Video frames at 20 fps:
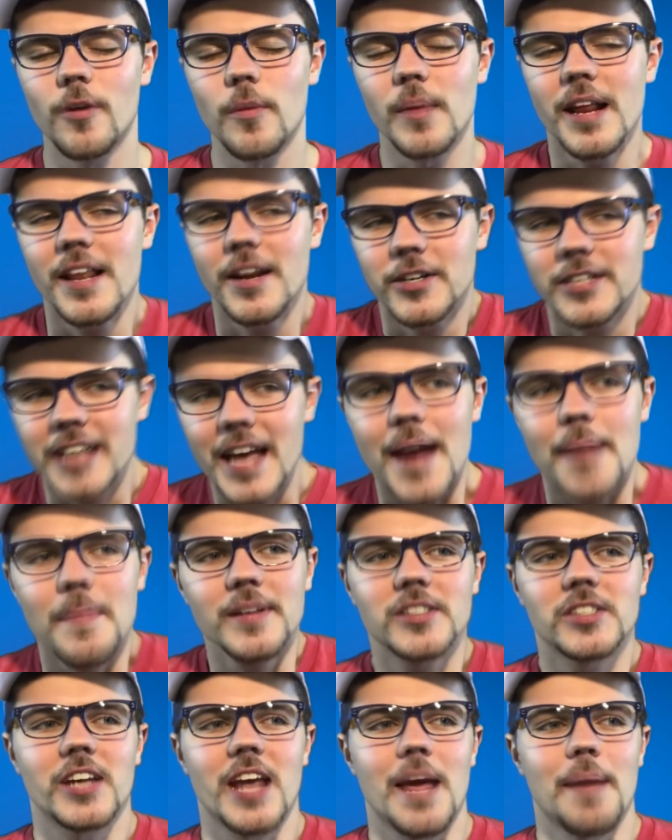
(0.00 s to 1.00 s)
From an
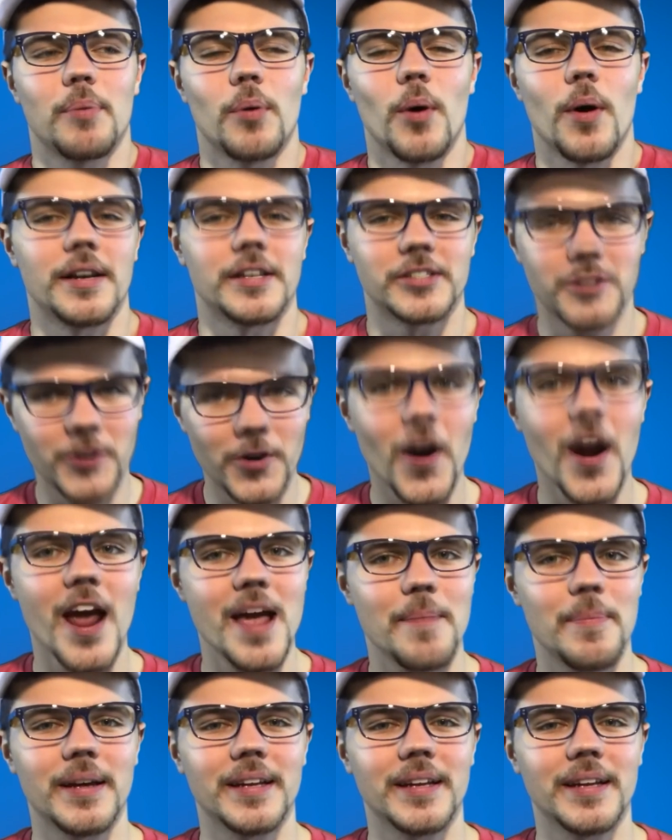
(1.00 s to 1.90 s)
entertainment standpoint, it's great,